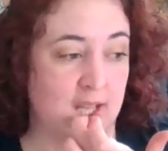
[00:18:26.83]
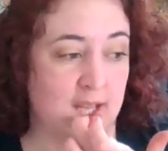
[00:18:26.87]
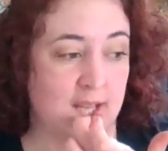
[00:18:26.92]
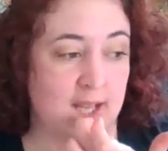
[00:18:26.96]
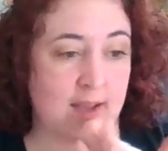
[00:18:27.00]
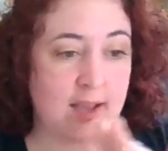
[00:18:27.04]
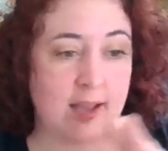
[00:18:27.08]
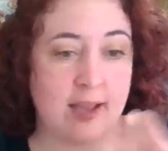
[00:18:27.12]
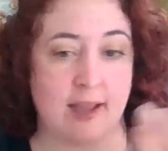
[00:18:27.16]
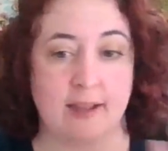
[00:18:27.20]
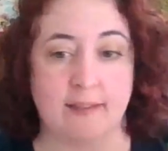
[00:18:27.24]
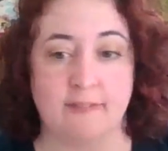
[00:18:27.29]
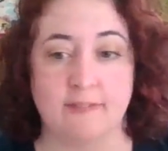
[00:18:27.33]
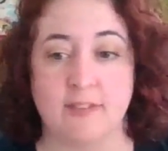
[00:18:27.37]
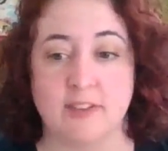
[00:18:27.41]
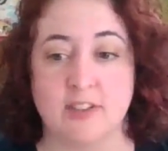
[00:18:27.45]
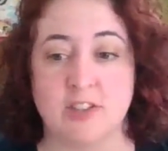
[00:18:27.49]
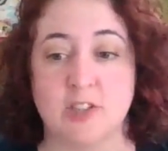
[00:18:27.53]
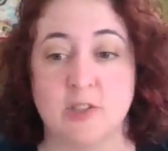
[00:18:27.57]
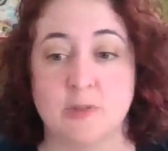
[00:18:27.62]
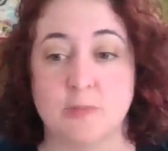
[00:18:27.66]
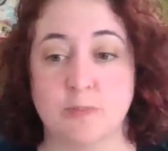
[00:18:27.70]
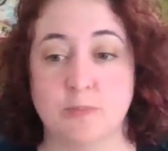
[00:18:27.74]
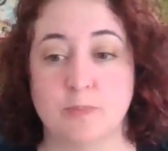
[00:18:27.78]
I
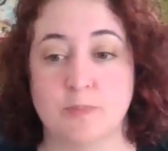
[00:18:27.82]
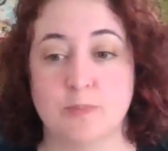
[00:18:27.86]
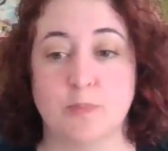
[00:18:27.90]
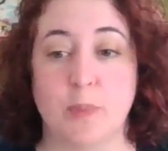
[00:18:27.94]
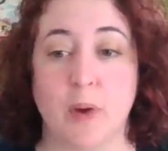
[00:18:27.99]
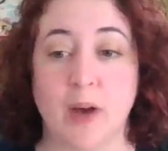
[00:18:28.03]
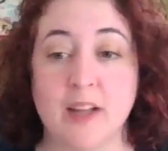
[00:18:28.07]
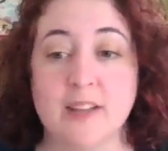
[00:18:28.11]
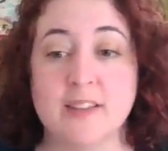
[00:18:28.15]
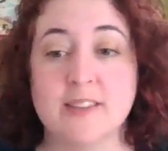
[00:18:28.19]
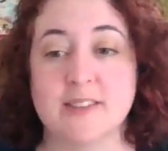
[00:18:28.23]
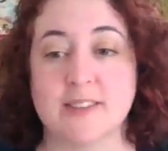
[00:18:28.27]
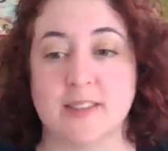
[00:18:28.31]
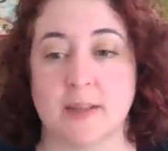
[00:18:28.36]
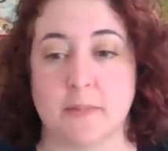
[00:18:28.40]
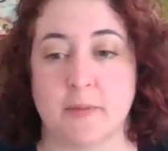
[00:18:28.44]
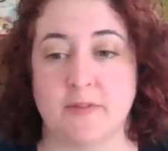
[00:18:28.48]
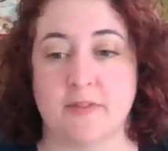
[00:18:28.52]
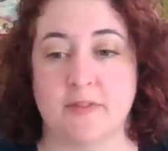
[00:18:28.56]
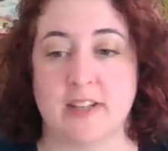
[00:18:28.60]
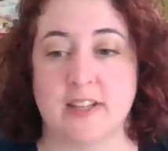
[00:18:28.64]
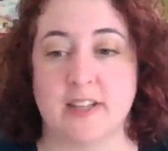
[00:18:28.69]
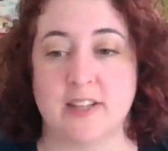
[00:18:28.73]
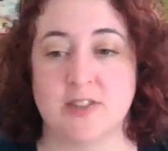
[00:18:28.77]
spun some
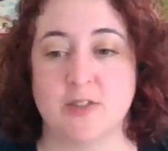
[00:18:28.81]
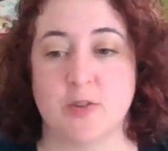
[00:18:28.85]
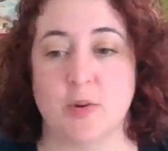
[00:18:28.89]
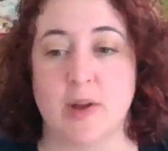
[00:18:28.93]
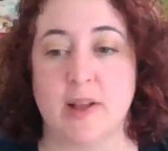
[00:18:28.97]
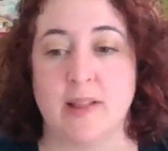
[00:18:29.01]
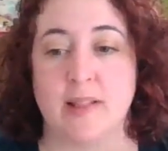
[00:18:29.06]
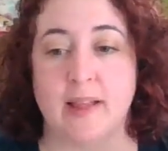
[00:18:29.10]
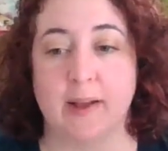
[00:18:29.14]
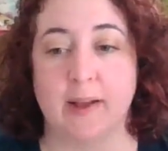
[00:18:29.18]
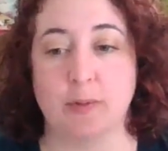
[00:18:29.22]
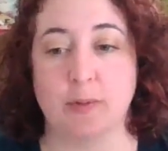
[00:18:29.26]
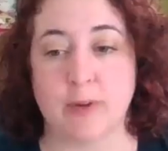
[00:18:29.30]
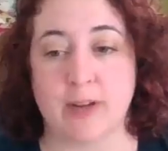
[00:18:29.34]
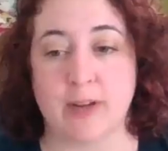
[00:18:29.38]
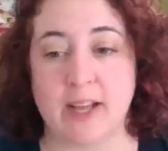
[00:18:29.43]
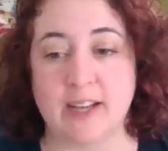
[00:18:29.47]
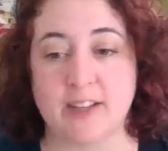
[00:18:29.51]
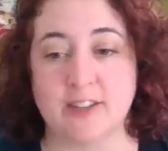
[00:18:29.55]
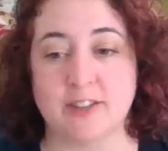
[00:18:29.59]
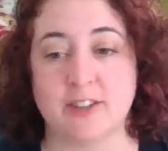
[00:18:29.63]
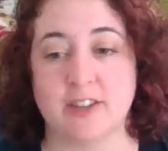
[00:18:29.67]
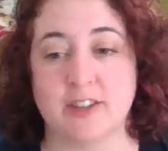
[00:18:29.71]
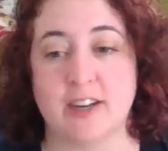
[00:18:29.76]
of it, so I like would
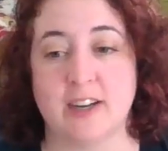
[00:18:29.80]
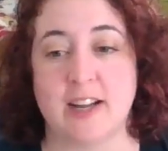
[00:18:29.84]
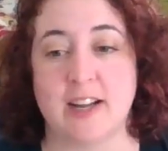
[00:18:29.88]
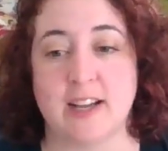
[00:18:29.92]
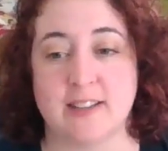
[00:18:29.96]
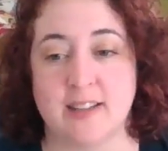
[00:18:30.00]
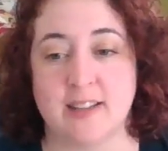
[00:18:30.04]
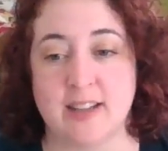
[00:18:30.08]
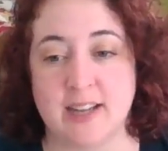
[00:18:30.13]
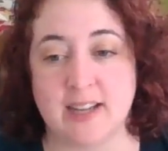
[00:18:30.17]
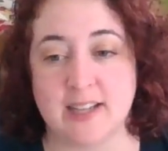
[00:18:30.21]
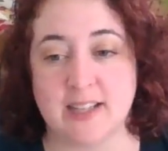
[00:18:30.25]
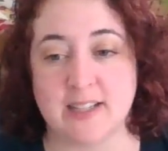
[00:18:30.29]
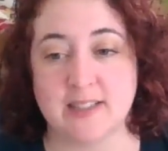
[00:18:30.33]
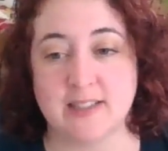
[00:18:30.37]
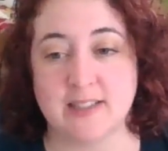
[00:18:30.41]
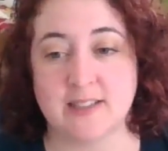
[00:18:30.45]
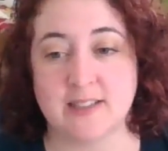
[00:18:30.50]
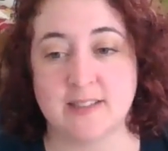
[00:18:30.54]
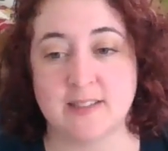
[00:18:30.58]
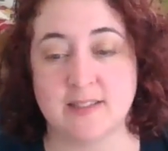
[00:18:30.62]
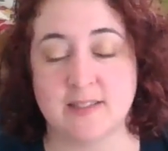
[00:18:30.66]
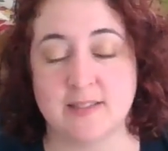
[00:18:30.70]
enter it as hand